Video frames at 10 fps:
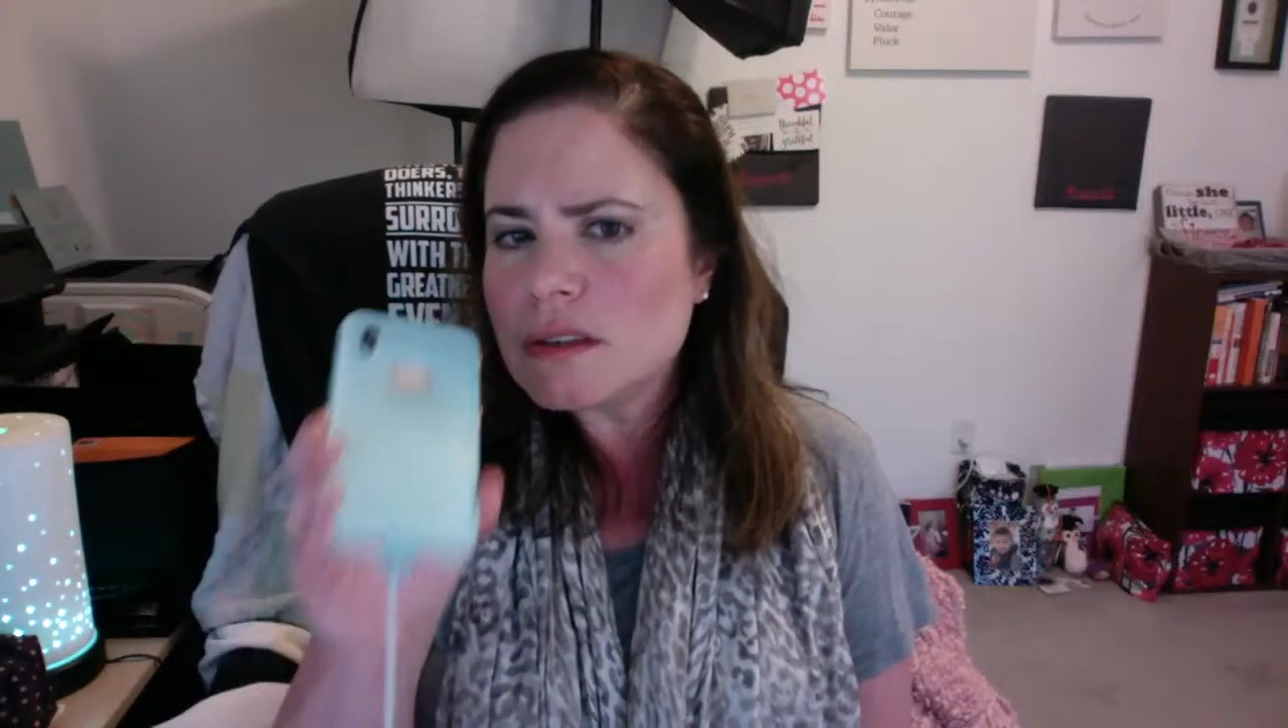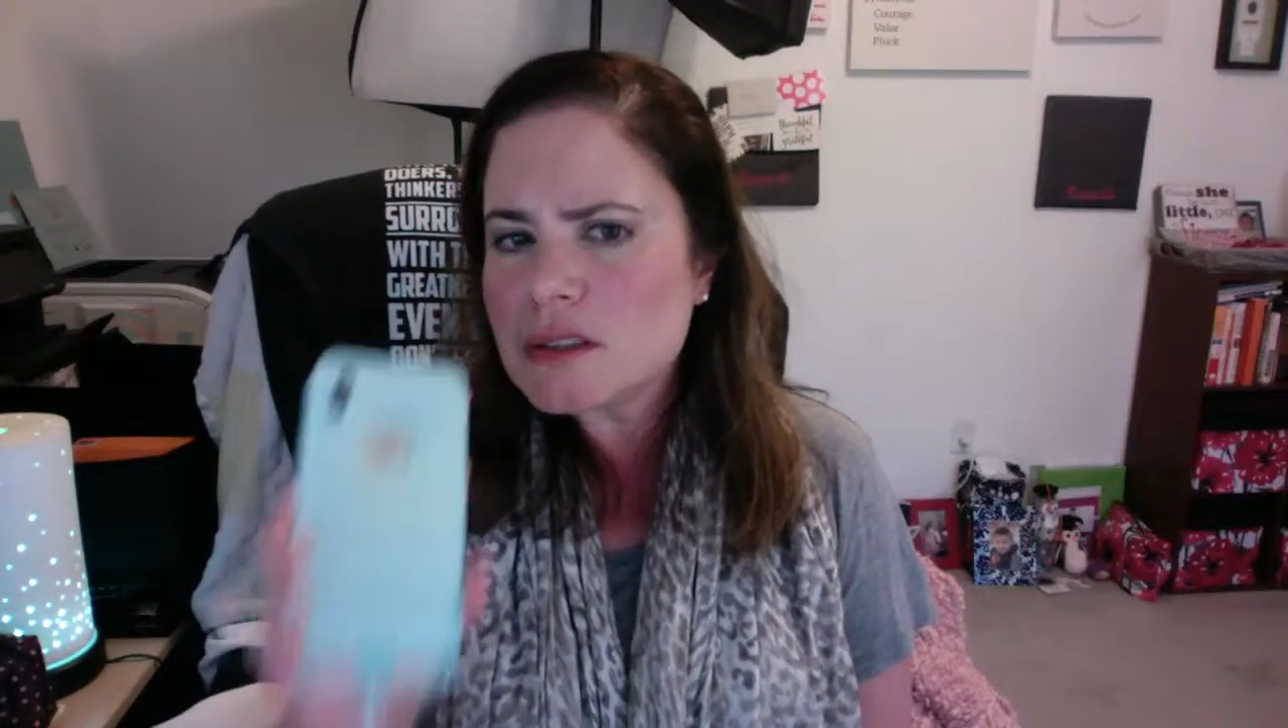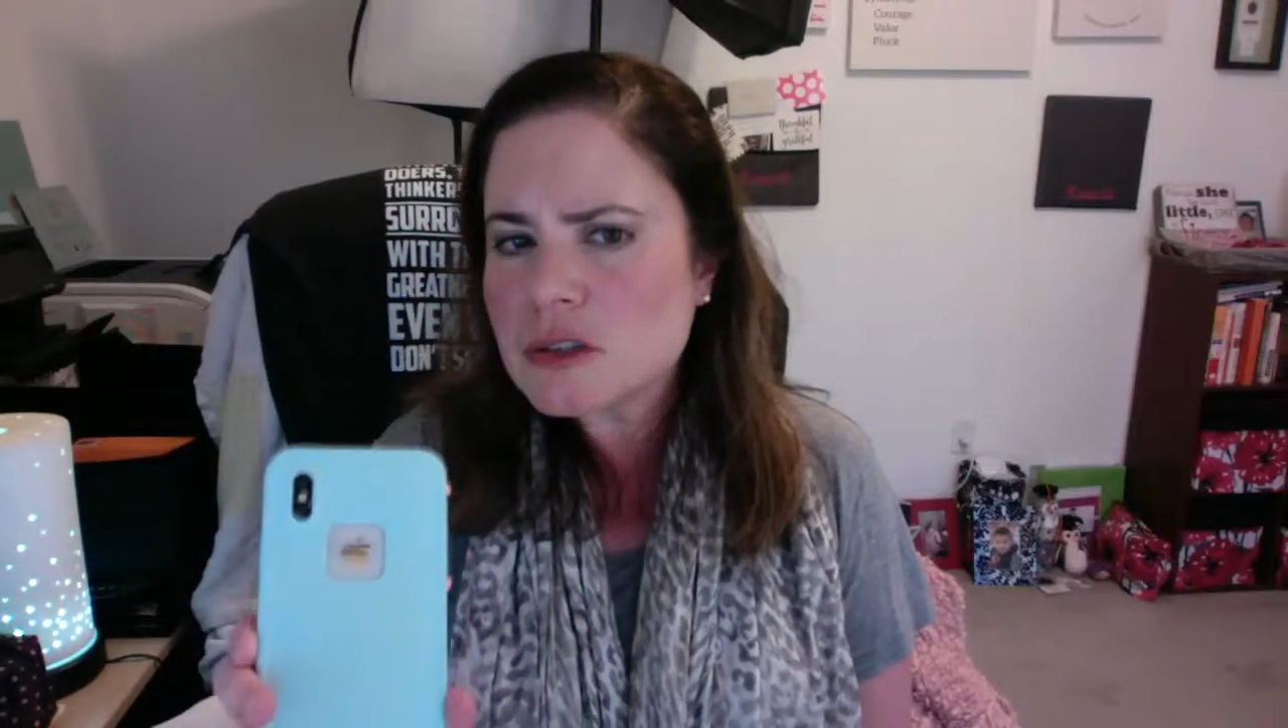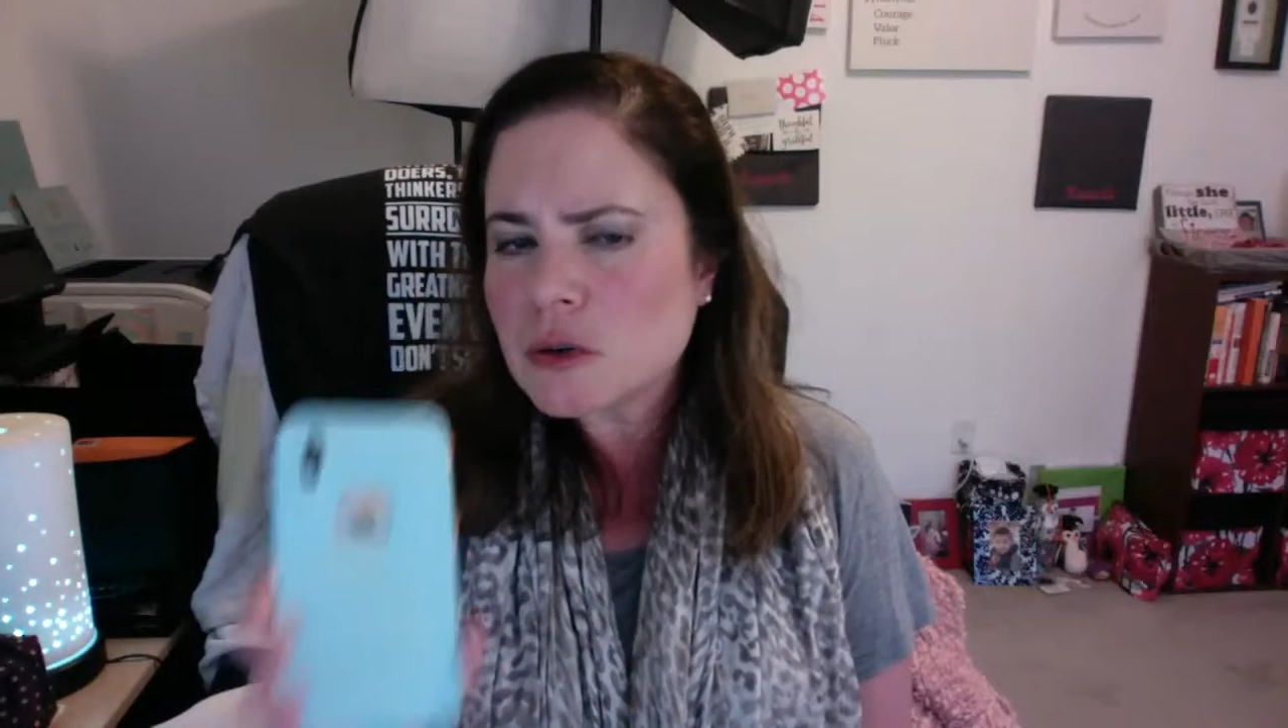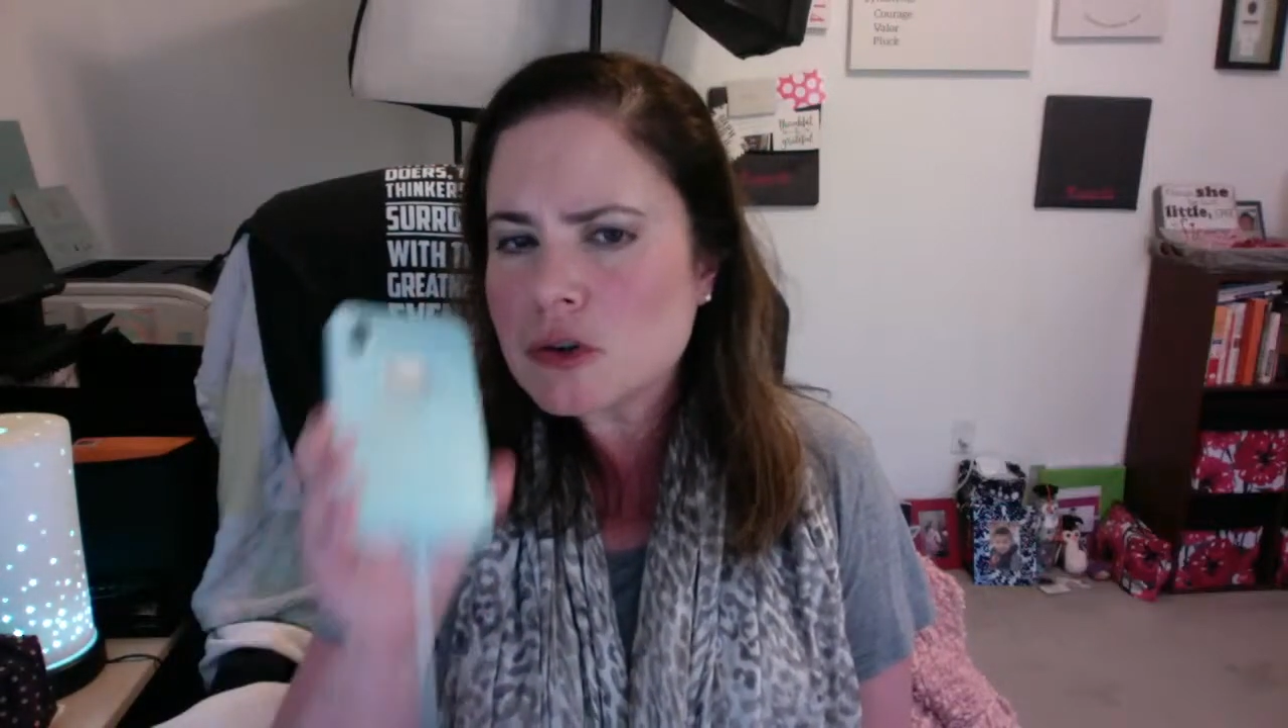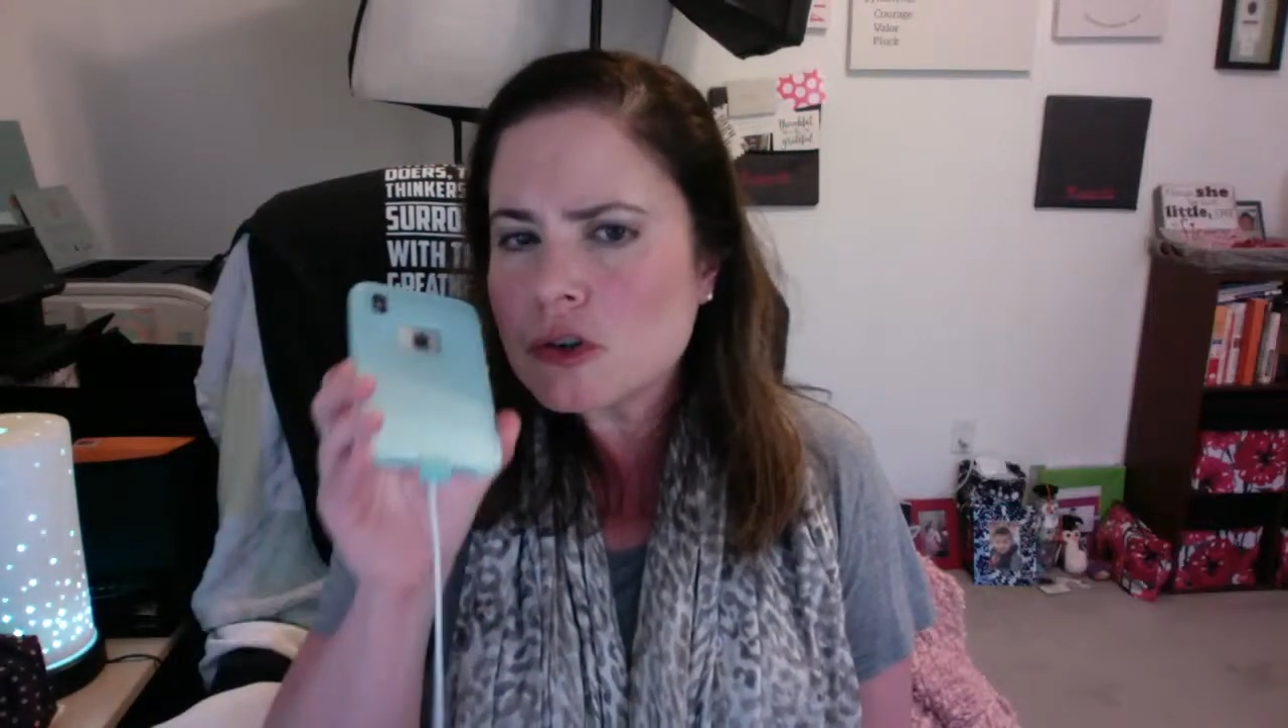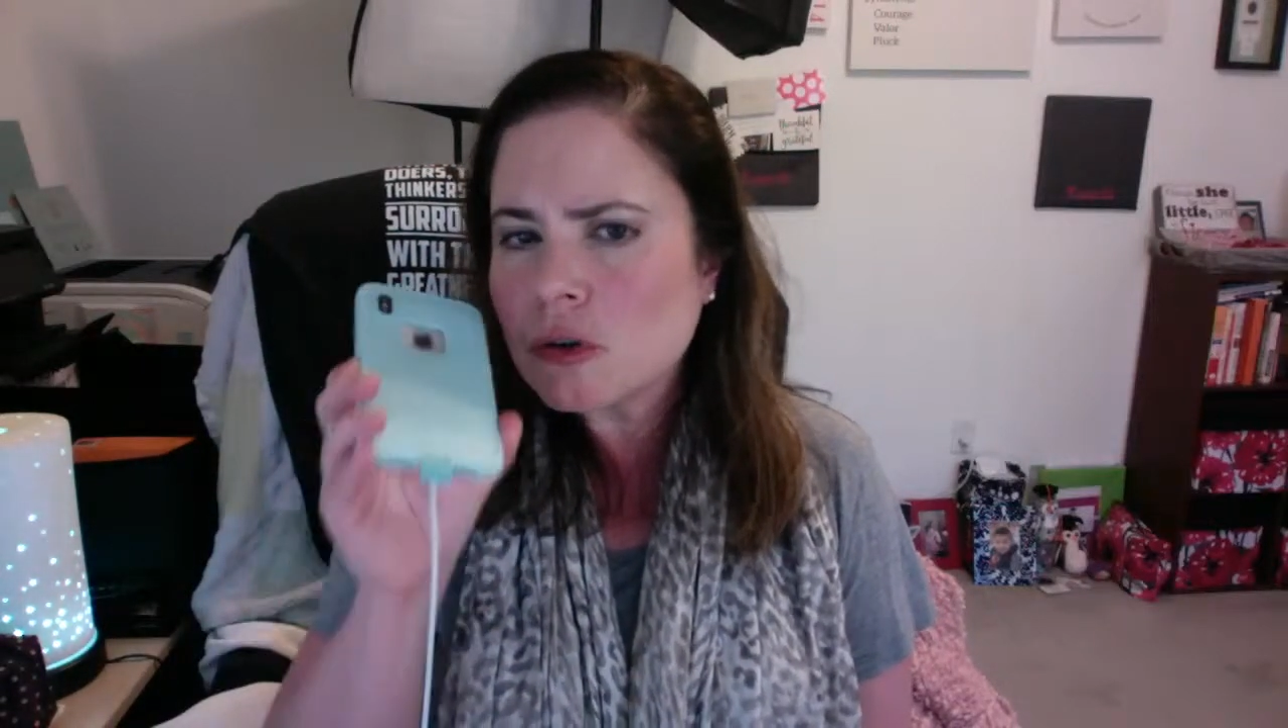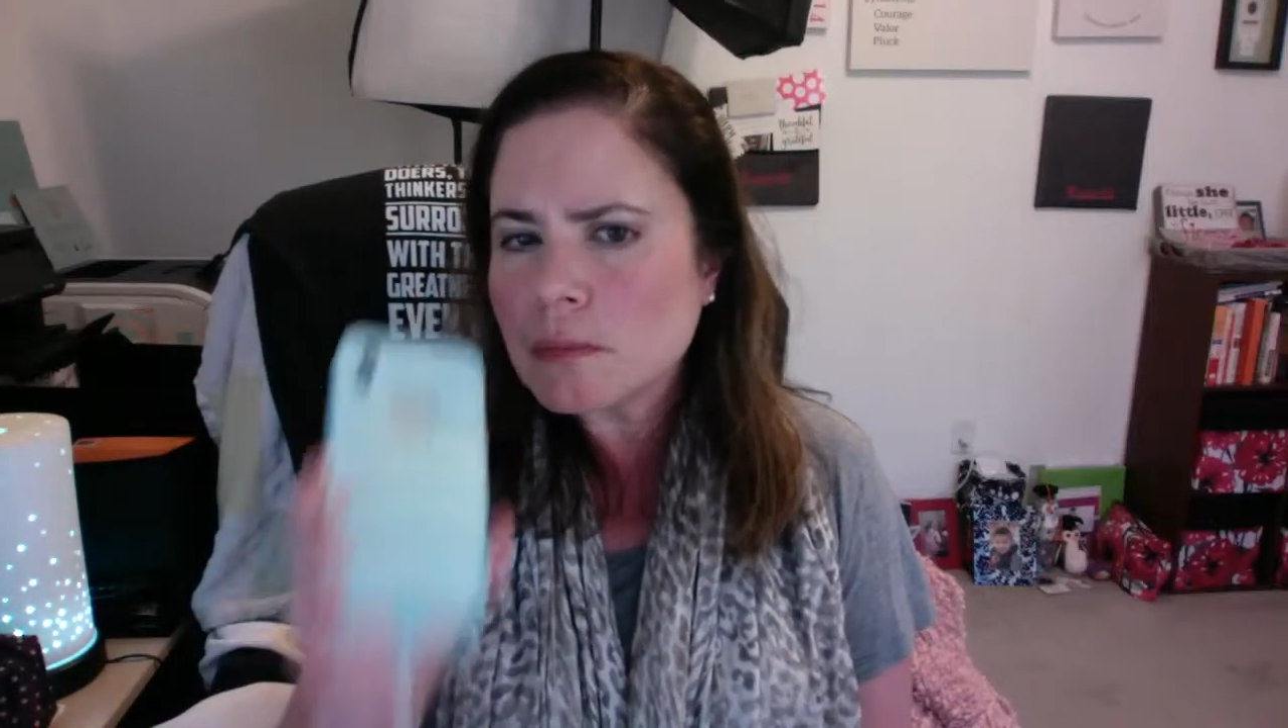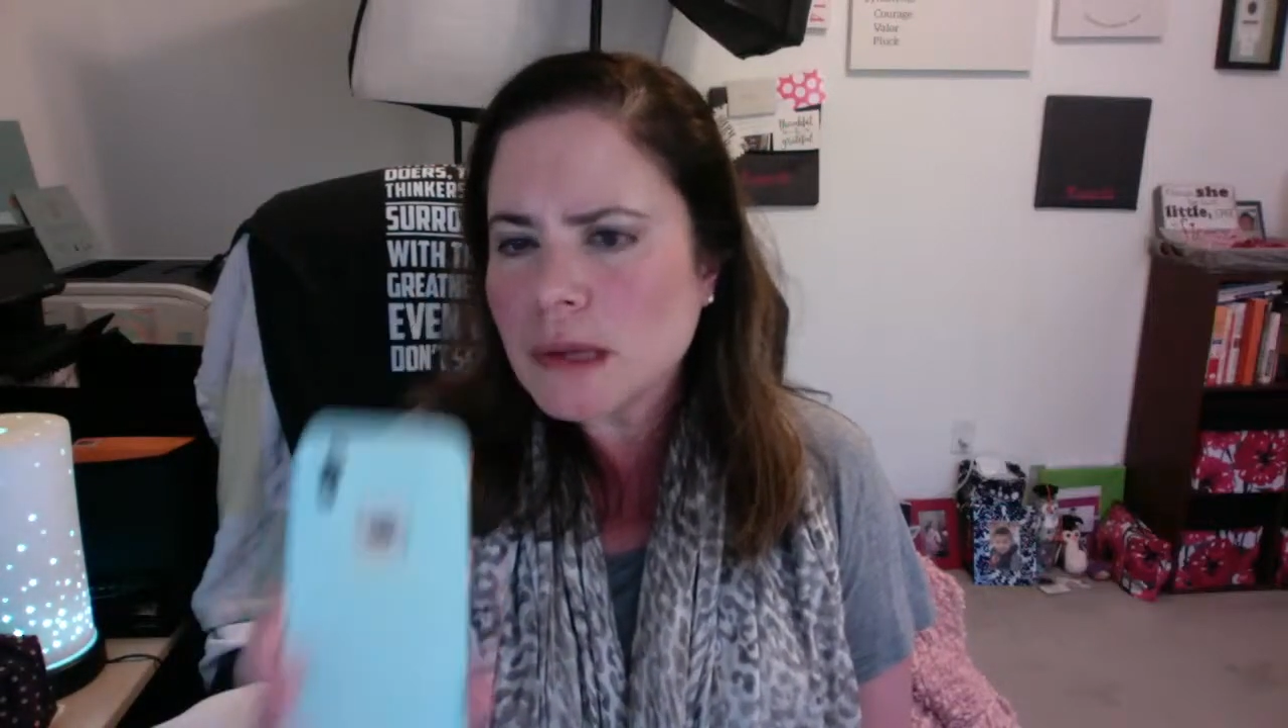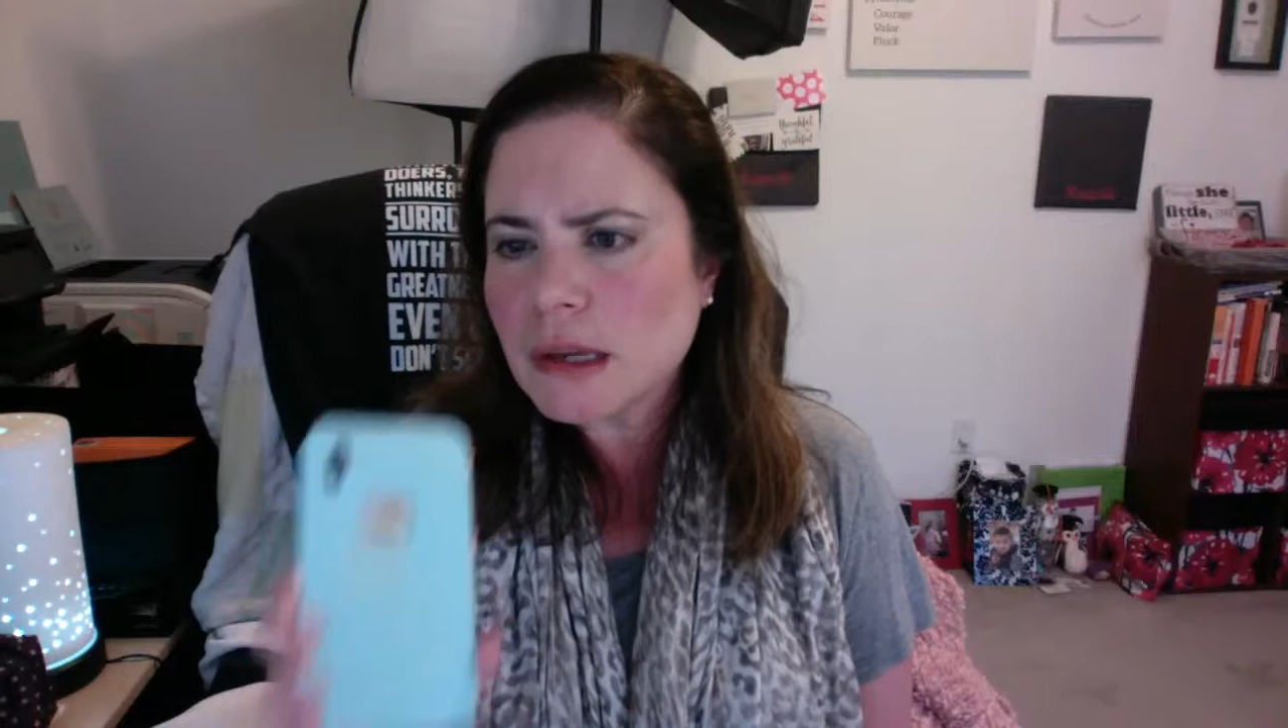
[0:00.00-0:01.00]

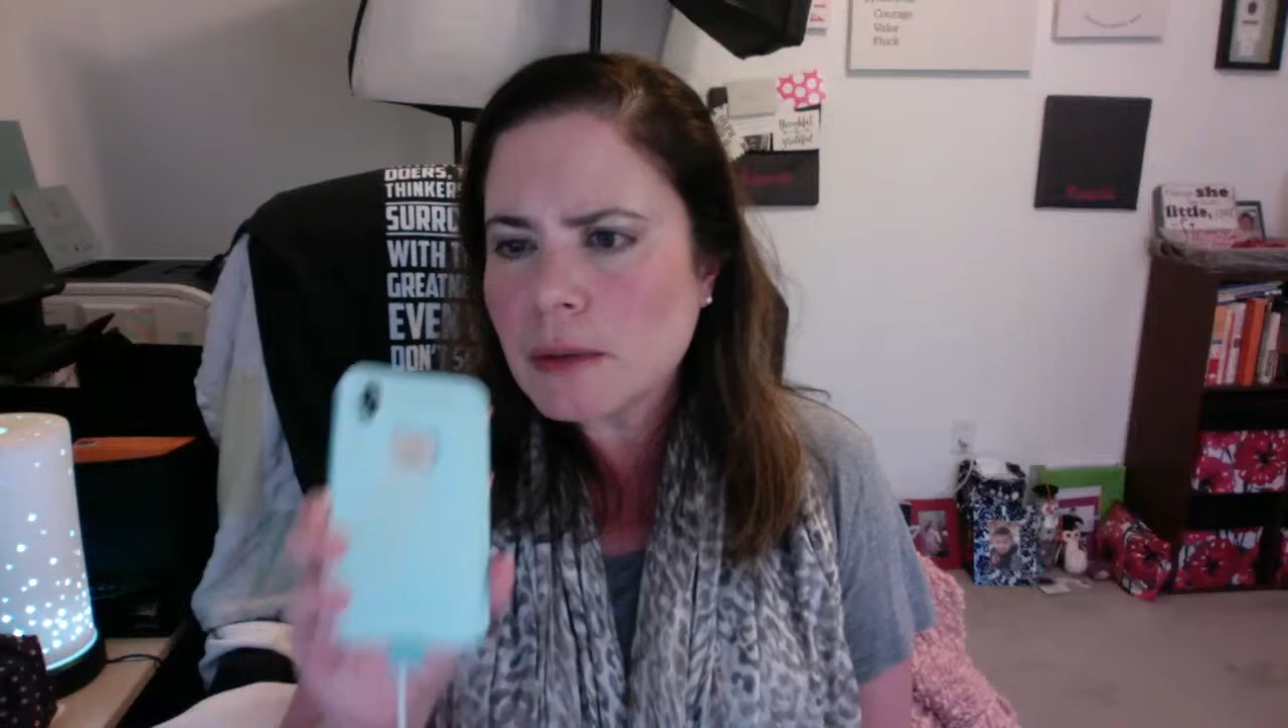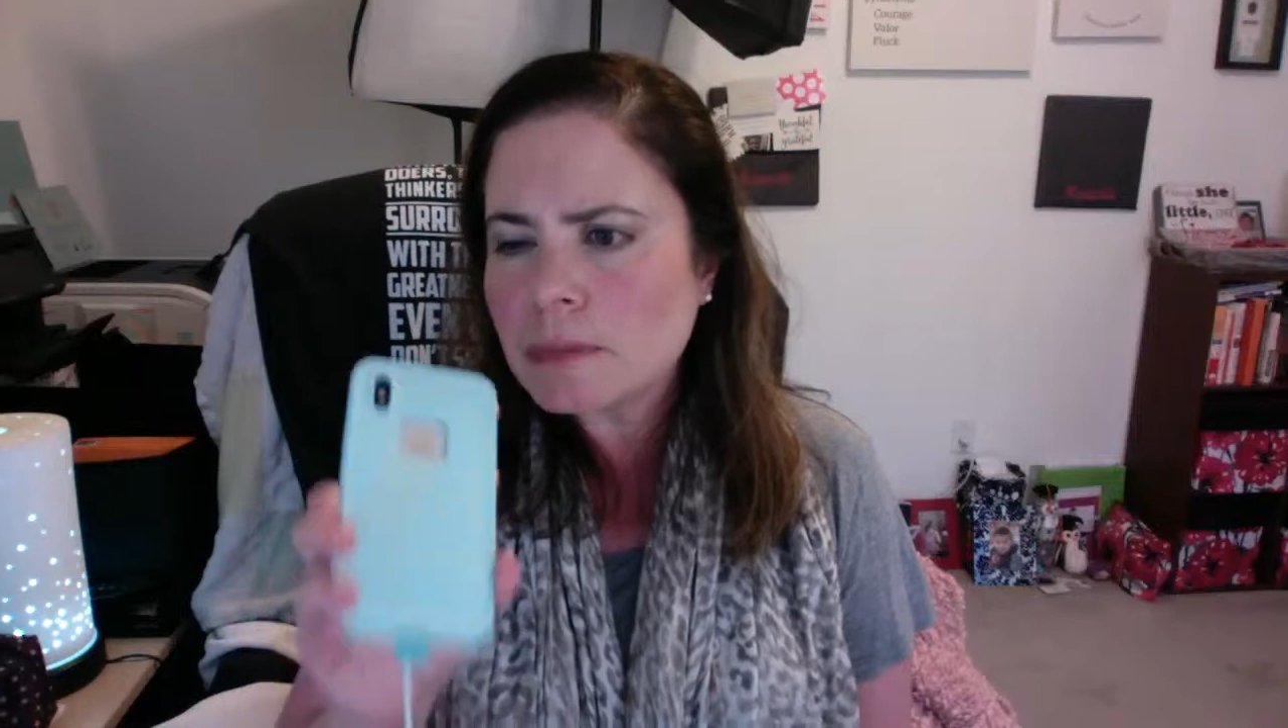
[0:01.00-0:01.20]
social media